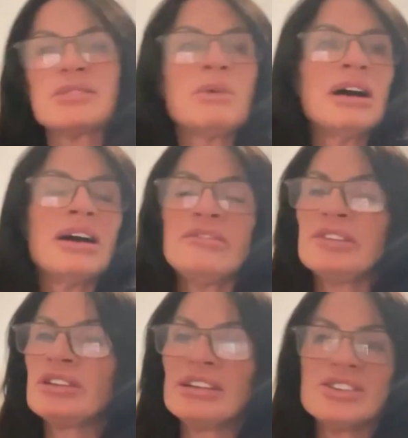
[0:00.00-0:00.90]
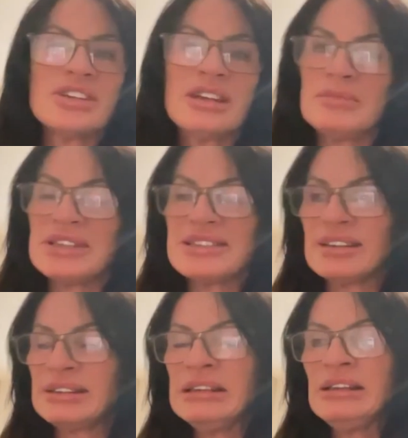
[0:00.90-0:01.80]
or whatever religion anybody's
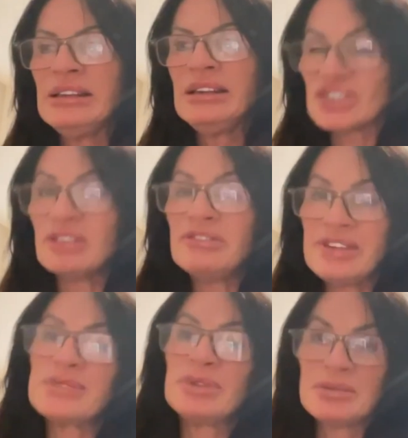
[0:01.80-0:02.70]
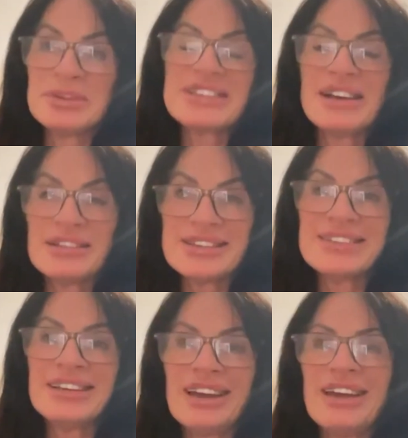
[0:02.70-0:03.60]
on, you're still faced with your
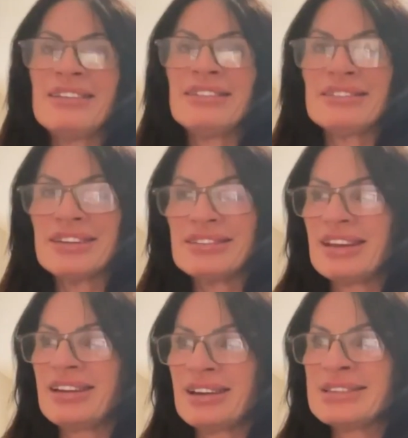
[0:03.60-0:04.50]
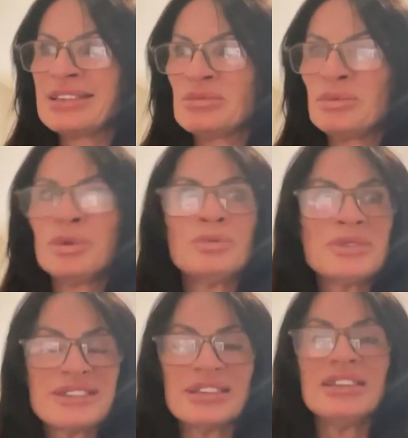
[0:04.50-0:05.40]
mortality. And the thing I didn't want
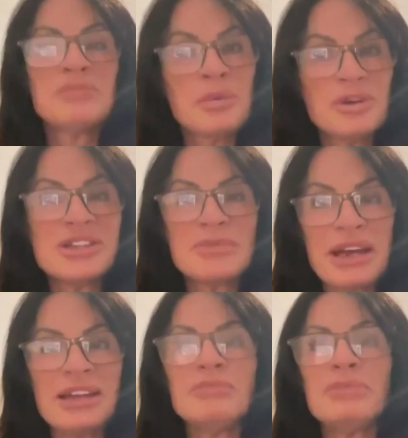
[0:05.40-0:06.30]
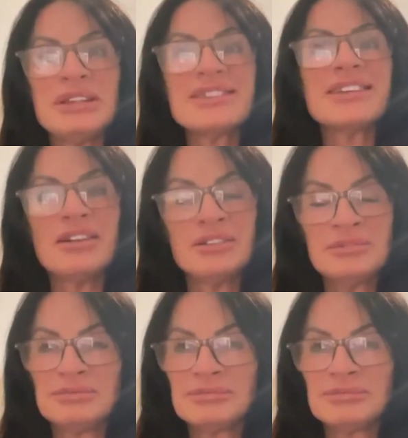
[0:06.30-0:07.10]
was to leave my boys behind being so young.